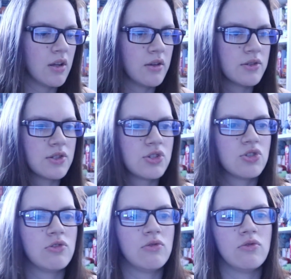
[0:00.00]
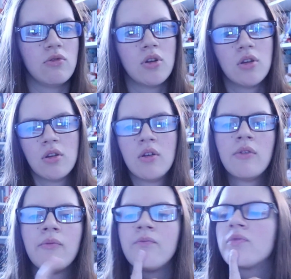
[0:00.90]
is to,
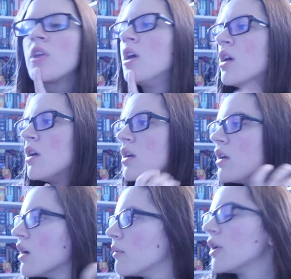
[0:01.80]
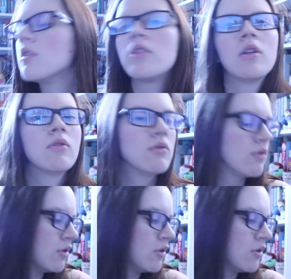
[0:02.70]
um, other than